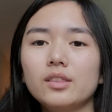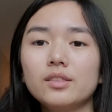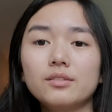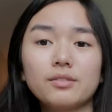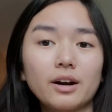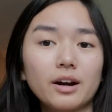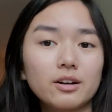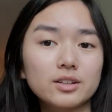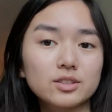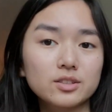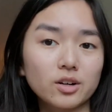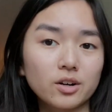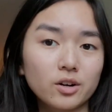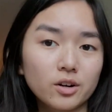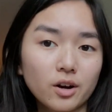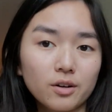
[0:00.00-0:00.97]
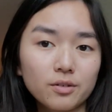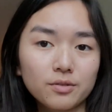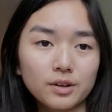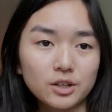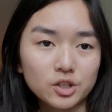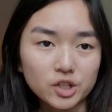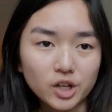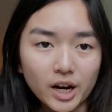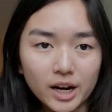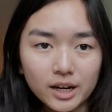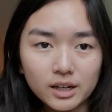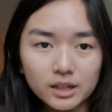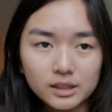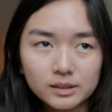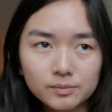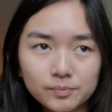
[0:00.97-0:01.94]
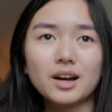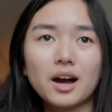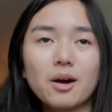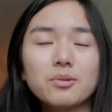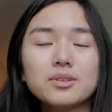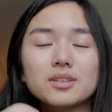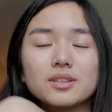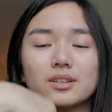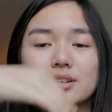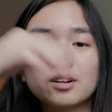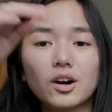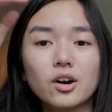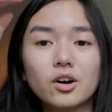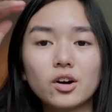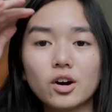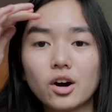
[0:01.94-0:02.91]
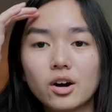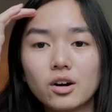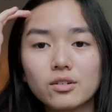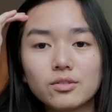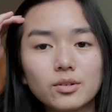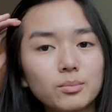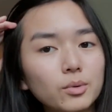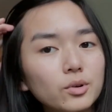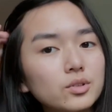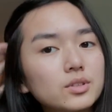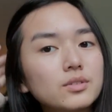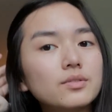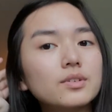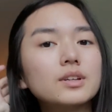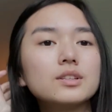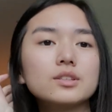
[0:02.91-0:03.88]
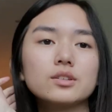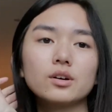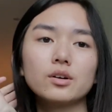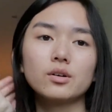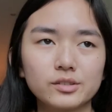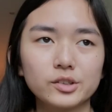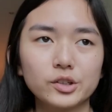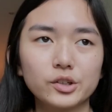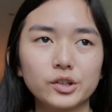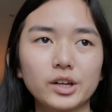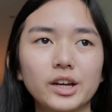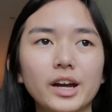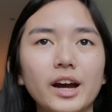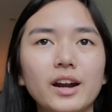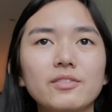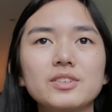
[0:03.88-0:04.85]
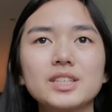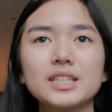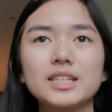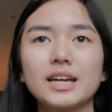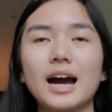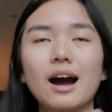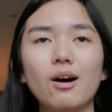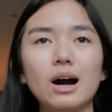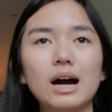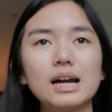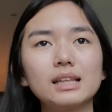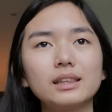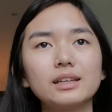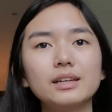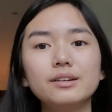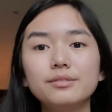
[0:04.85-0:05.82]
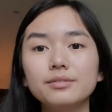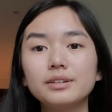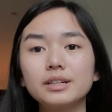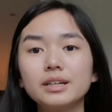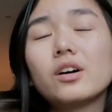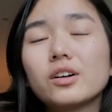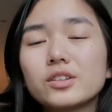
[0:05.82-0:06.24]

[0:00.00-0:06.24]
The virus started off in China. I was in Hong Kong for most of it, so you can kind of see how I lived.